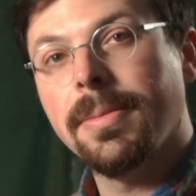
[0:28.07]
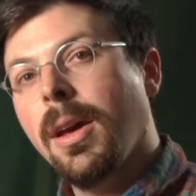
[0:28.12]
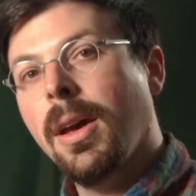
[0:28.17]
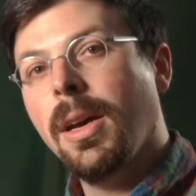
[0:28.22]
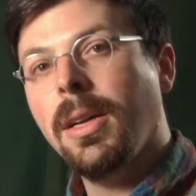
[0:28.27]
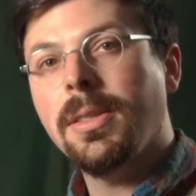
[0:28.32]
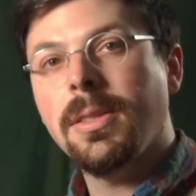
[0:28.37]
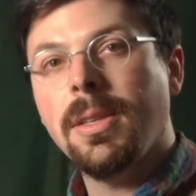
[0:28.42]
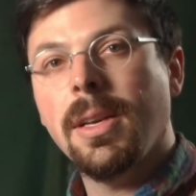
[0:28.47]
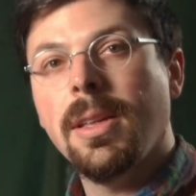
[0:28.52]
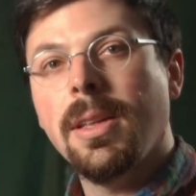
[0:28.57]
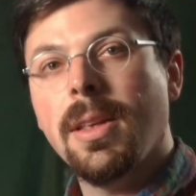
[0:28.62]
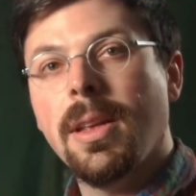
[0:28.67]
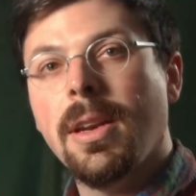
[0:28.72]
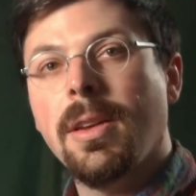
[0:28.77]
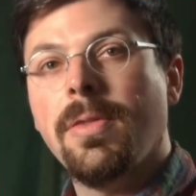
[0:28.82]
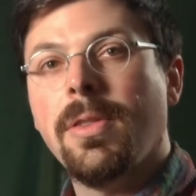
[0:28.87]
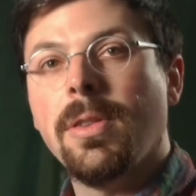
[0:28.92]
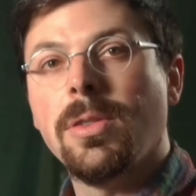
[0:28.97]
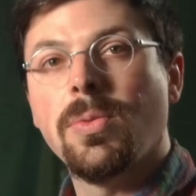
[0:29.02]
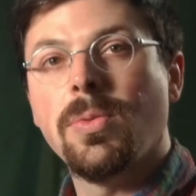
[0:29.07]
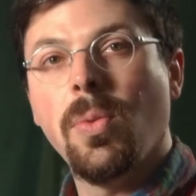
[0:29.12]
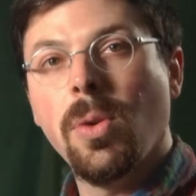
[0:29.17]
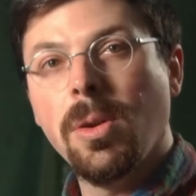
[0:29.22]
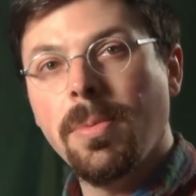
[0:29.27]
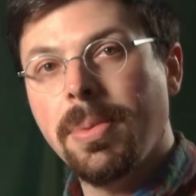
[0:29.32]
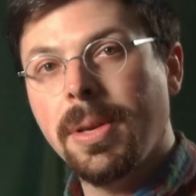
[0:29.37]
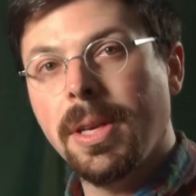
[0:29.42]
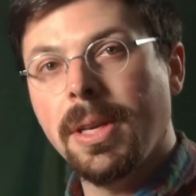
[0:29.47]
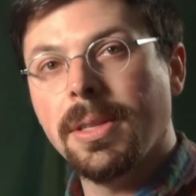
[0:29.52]
I'd say that if there's
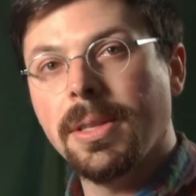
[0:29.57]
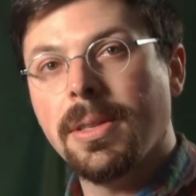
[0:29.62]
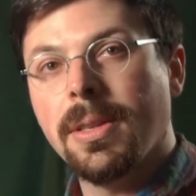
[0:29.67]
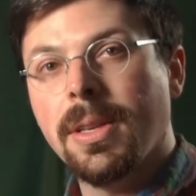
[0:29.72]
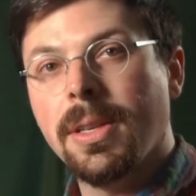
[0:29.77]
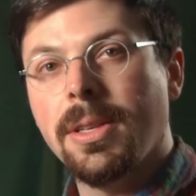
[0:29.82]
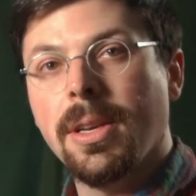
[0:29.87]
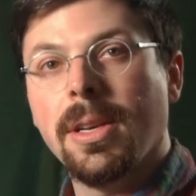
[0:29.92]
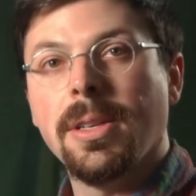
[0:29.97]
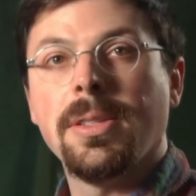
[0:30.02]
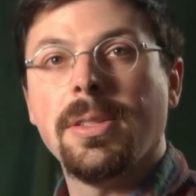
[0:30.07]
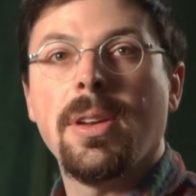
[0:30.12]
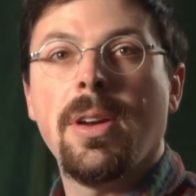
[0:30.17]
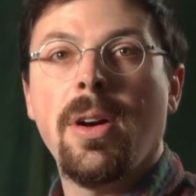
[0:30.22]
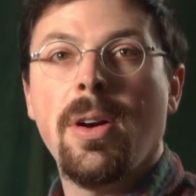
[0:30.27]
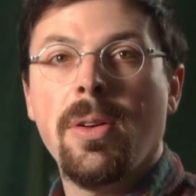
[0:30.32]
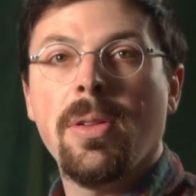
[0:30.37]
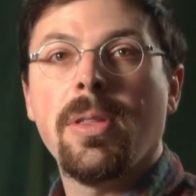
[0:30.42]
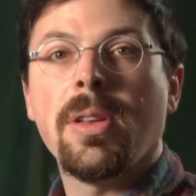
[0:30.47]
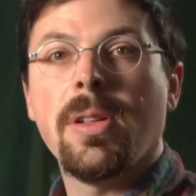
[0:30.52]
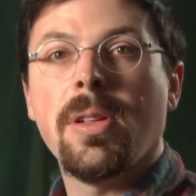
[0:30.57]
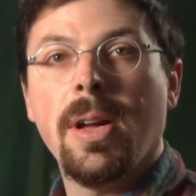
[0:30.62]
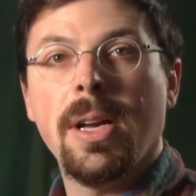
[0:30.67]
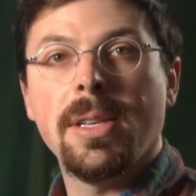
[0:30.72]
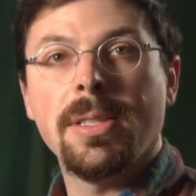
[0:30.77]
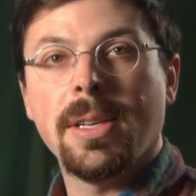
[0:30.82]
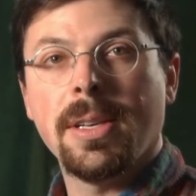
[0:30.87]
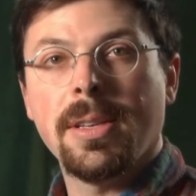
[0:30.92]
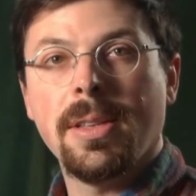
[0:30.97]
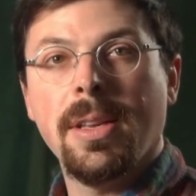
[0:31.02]
one piece that does all the
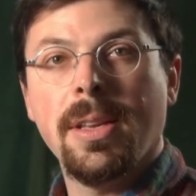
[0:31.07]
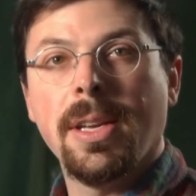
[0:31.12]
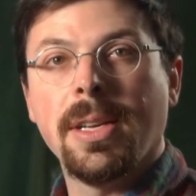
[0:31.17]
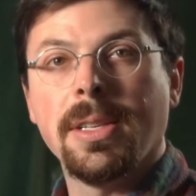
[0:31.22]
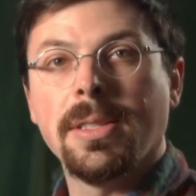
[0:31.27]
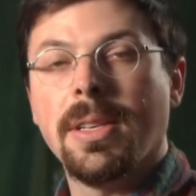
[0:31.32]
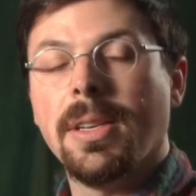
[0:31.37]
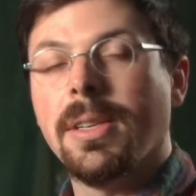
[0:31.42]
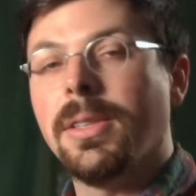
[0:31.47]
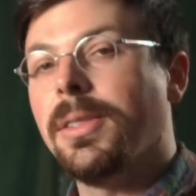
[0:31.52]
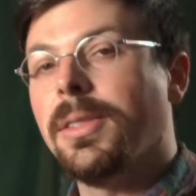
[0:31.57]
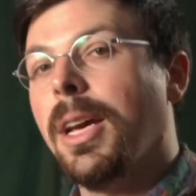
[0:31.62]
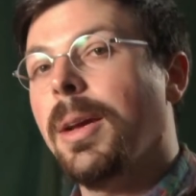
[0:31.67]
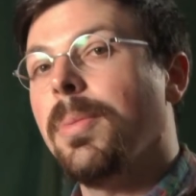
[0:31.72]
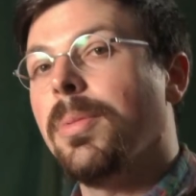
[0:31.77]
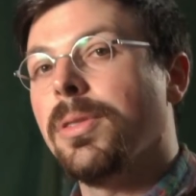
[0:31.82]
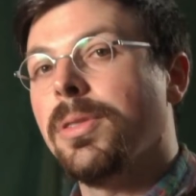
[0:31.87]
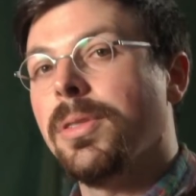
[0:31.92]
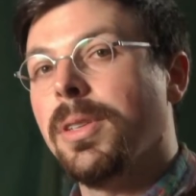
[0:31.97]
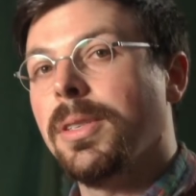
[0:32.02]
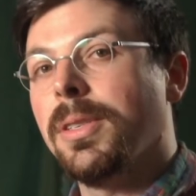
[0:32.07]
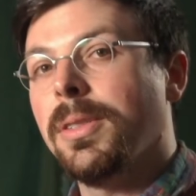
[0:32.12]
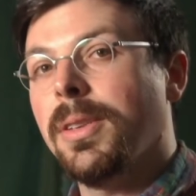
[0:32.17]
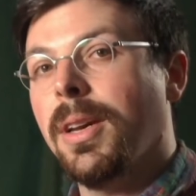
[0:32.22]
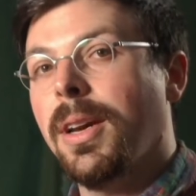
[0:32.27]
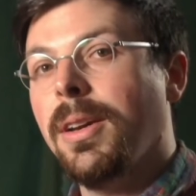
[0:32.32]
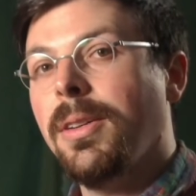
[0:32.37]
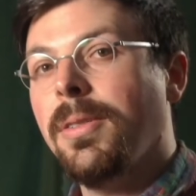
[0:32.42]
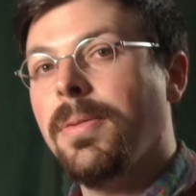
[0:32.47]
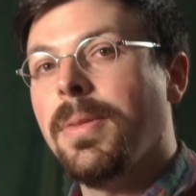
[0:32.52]
classic things that establish this
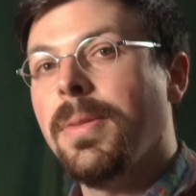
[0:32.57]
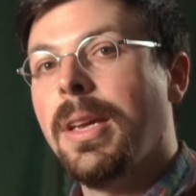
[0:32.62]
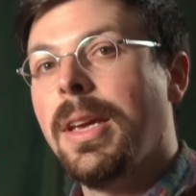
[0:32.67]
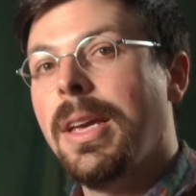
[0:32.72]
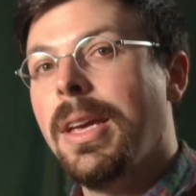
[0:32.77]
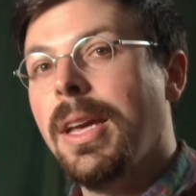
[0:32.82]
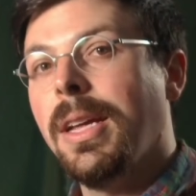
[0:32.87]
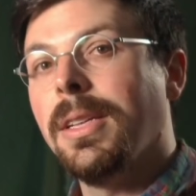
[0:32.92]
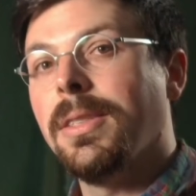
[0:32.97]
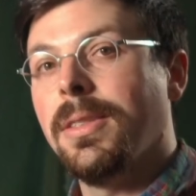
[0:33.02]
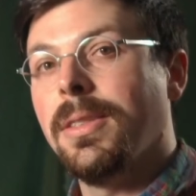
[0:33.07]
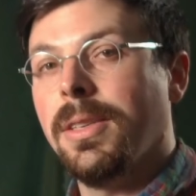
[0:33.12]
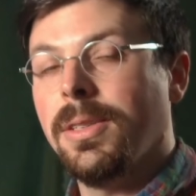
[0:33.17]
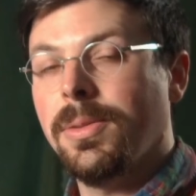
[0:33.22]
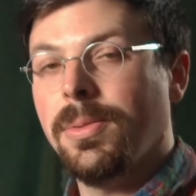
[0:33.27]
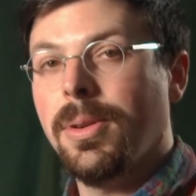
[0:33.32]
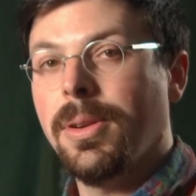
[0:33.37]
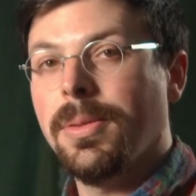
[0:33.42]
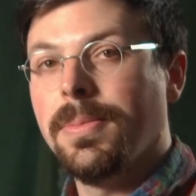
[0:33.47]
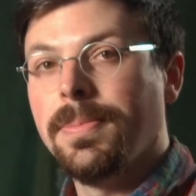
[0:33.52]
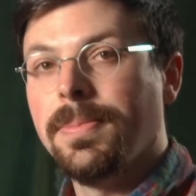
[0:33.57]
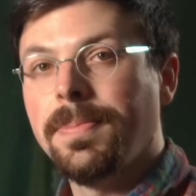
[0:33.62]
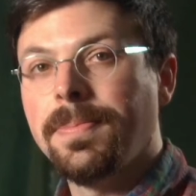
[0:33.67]
style, it's this one.